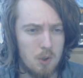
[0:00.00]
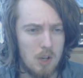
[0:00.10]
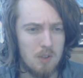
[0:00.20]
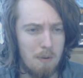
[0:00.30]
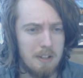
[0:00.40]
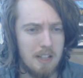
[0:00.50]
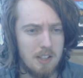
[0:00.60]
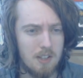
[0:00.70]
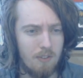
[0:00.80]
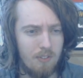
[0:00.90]
Transforming
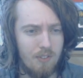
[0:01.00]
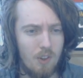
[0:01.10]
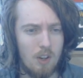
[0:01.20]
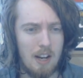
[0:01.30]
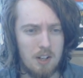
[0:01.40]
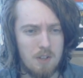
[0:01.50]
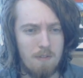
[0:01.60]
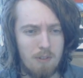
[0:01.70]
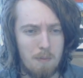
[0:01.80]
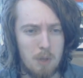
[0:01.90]
takes a full action
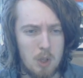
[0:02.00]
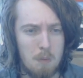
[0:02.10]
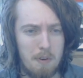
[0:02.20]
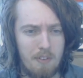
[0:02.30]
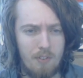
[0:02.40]
from human.